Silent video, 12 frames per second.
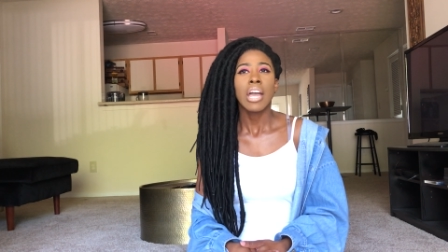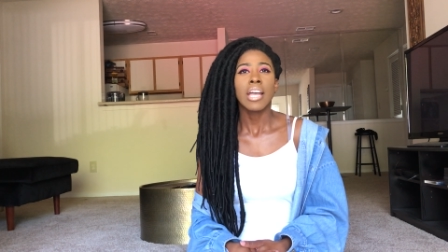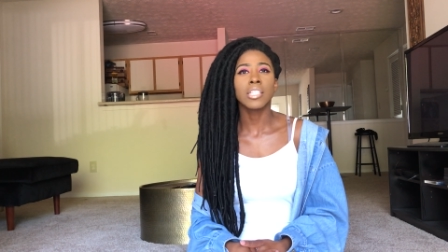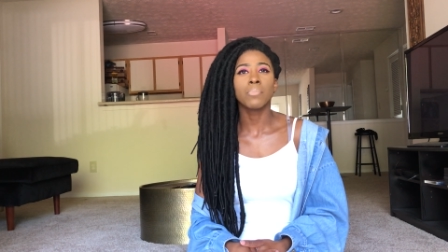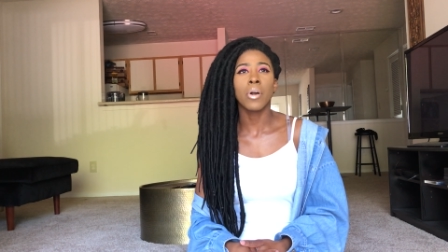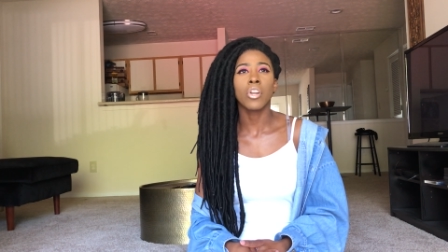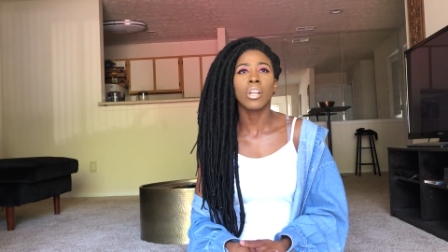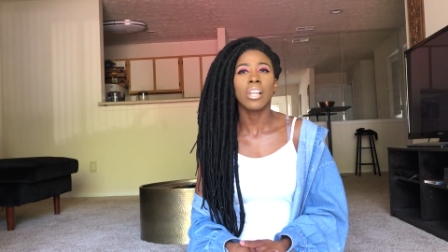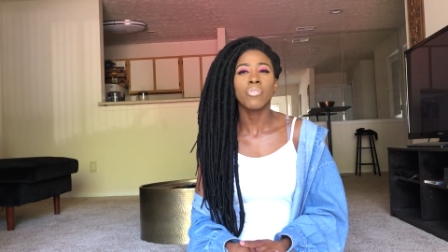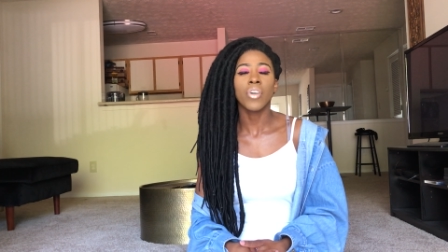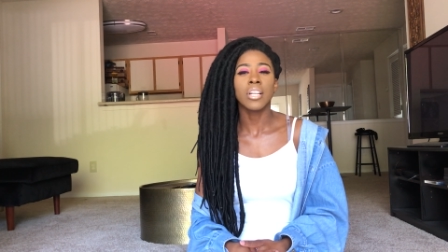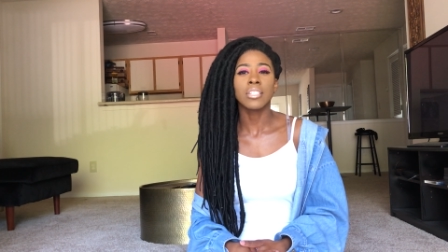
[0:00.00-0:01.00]
it's better
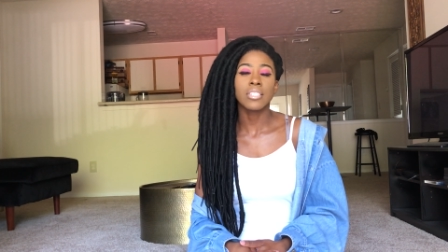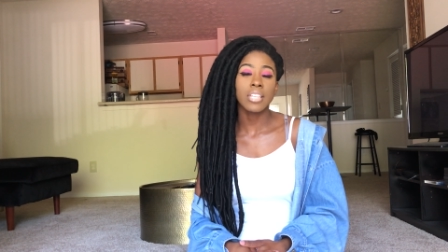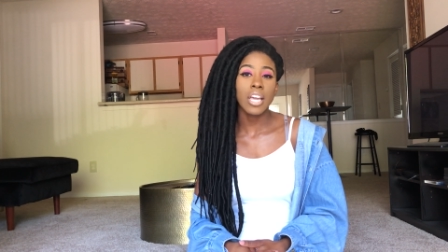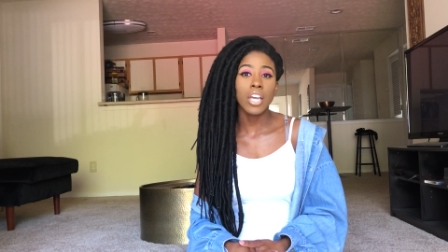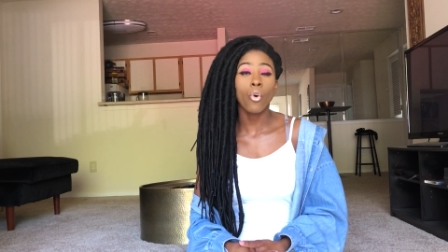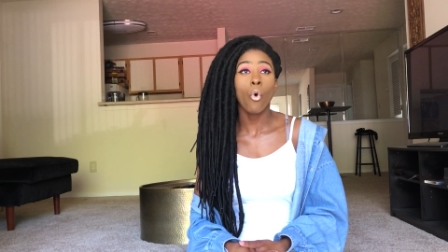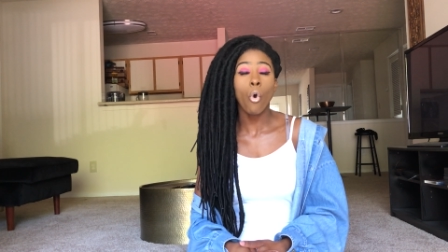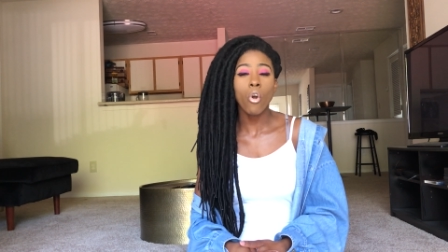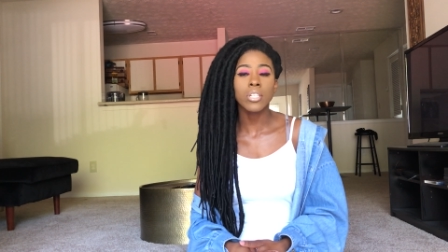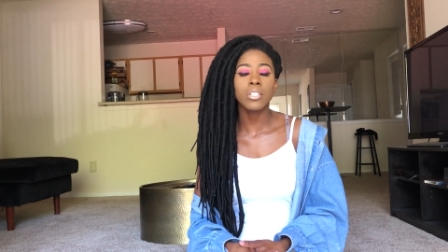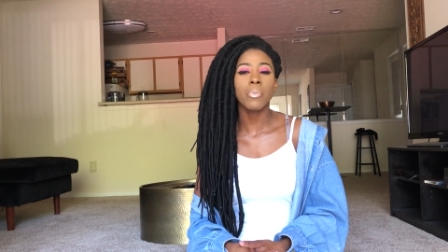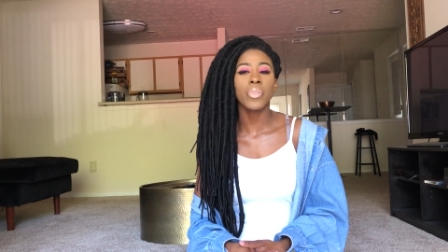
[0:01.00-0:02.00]
left unsaid, or
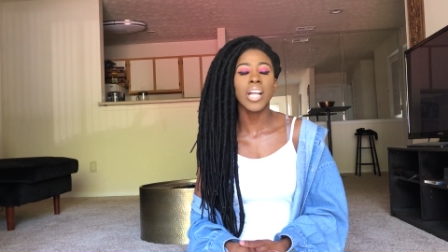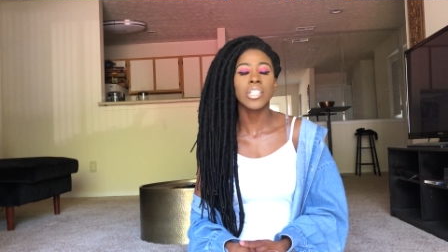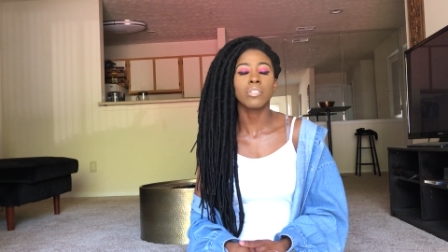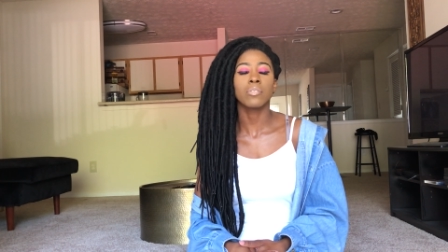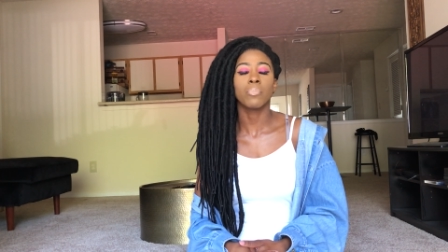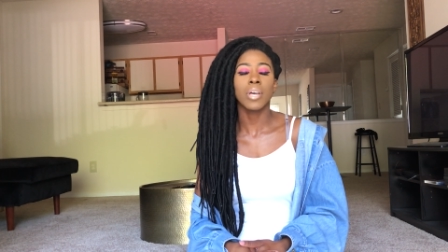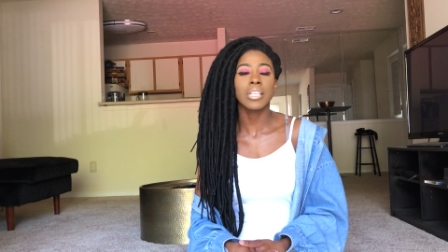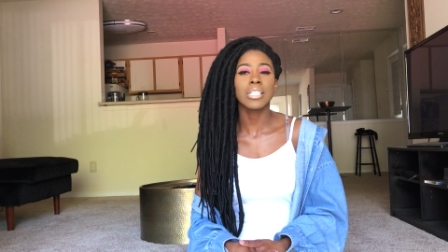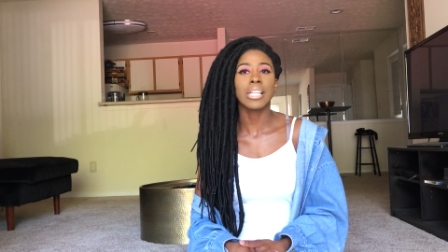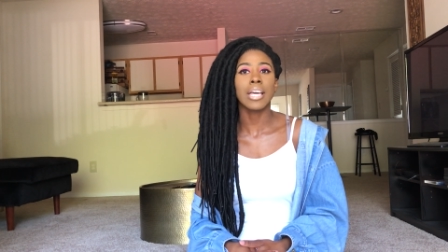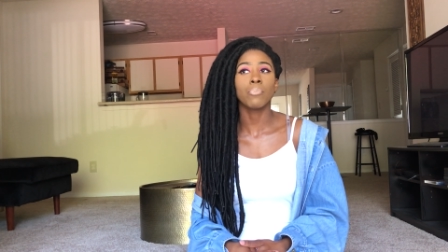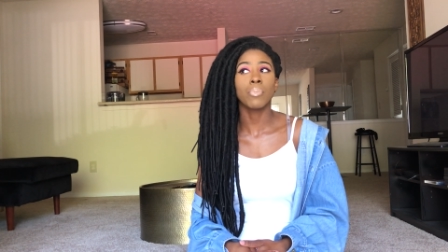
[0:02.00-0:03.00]
some things is best
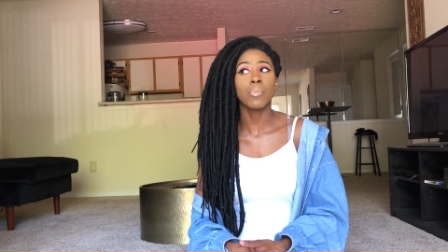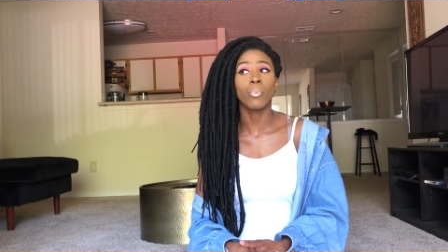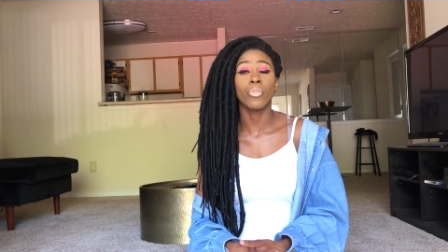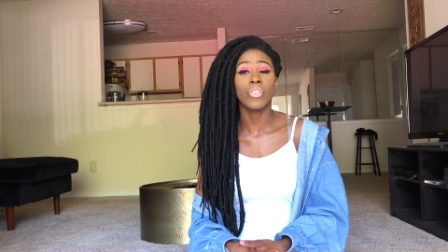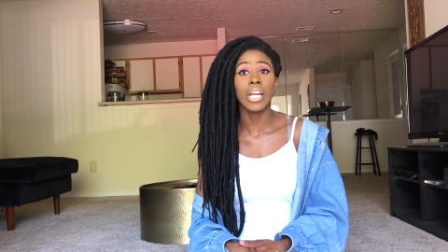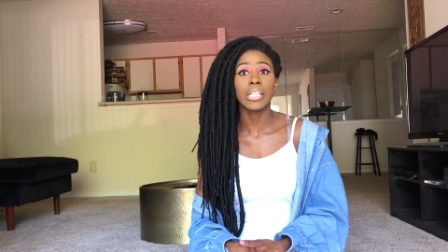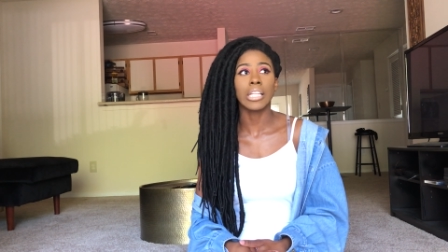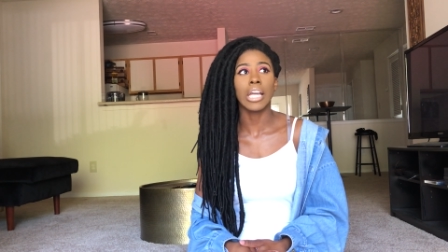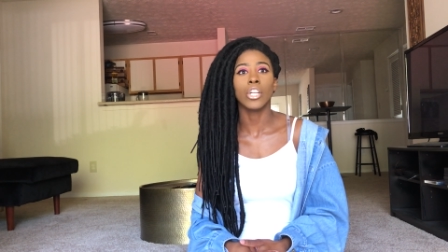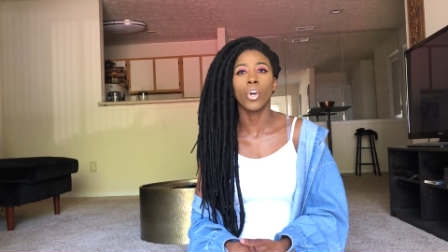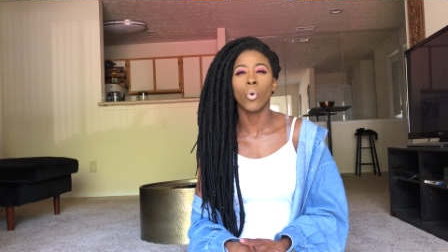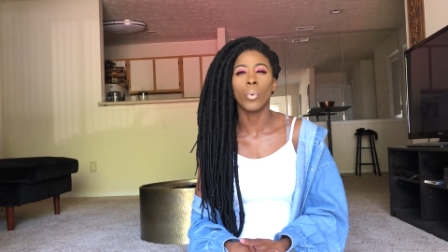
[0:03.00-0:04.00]
letting people think that they
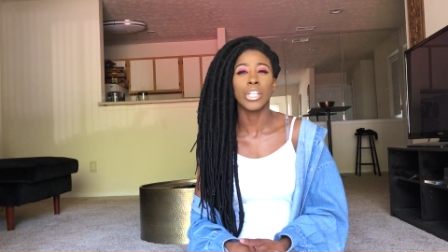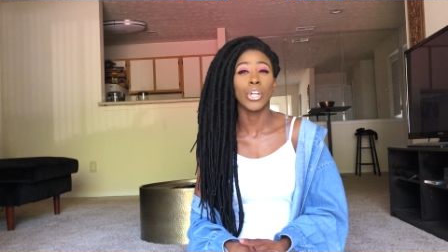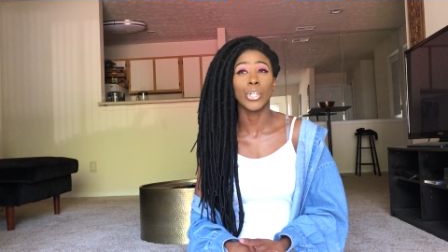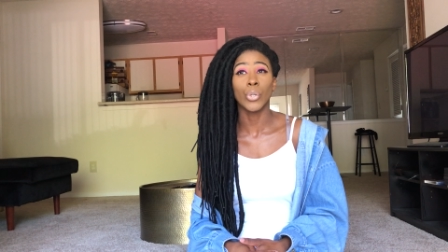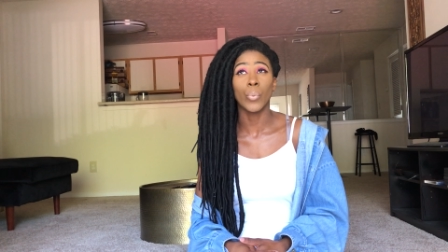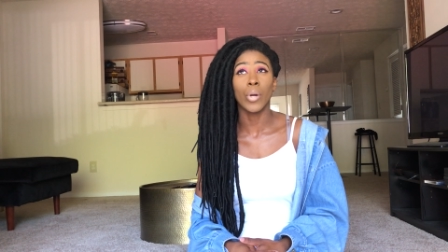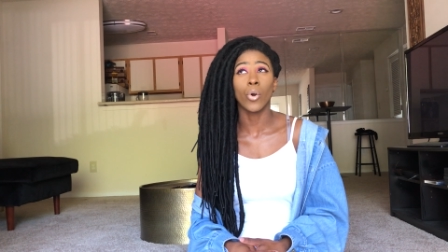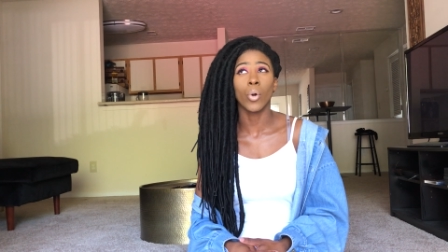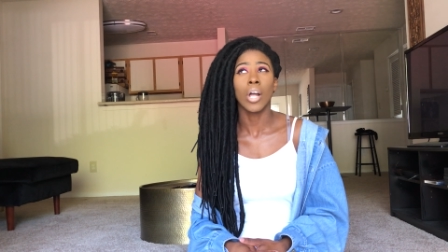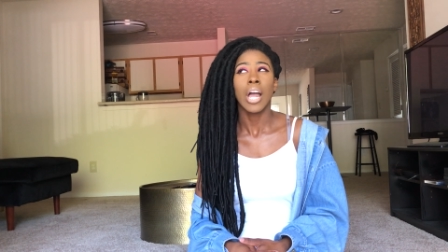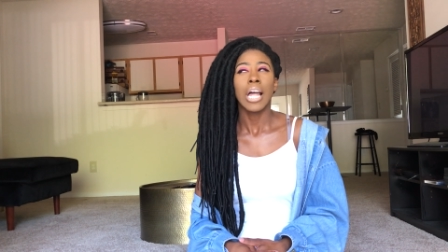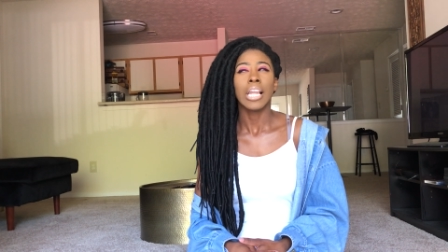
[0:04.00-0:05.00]
know what they're doing,
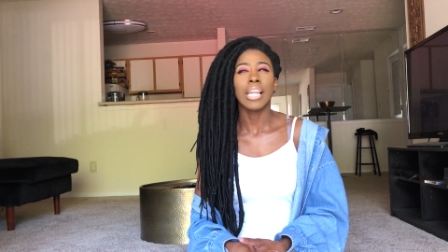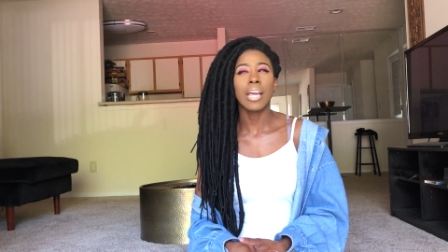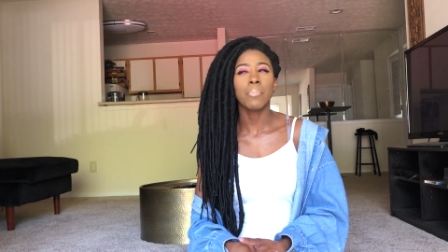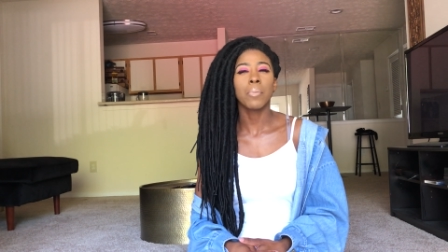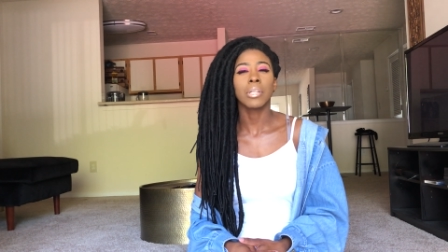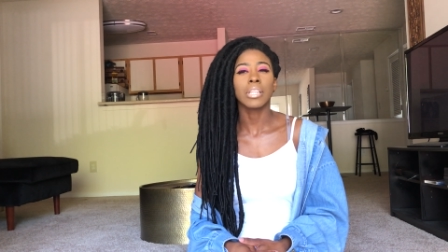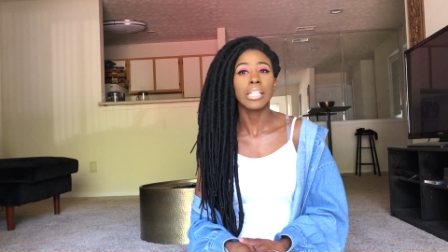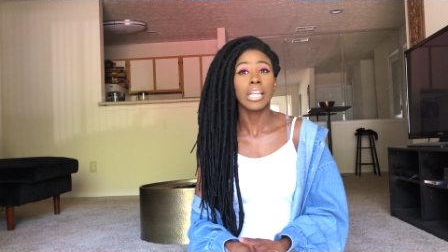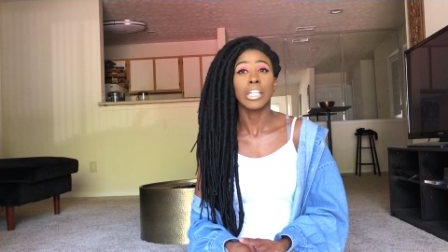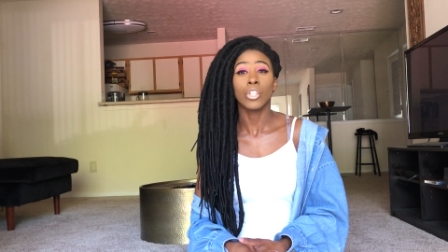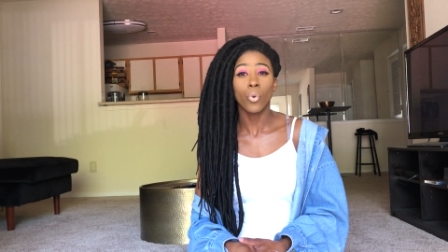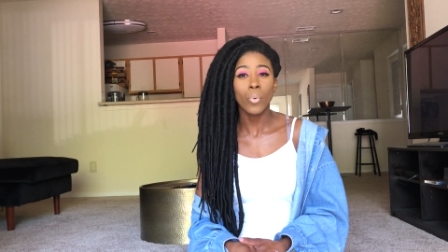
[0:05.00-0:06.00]
or letting people think they're
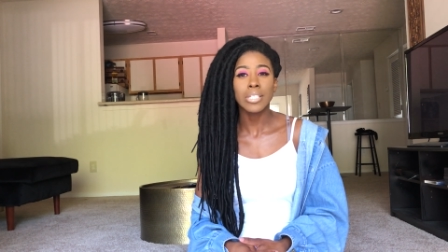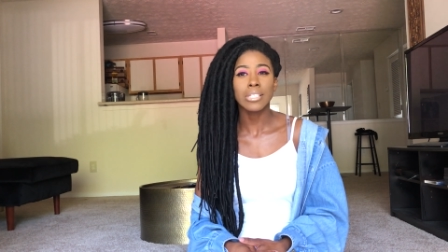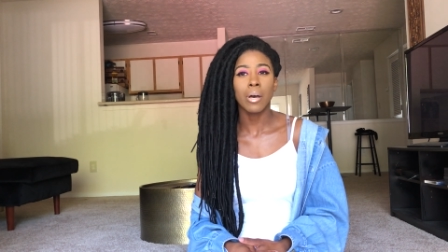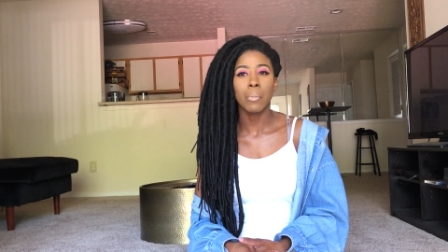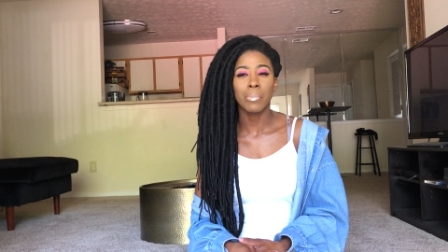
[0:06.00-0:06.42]
doing something,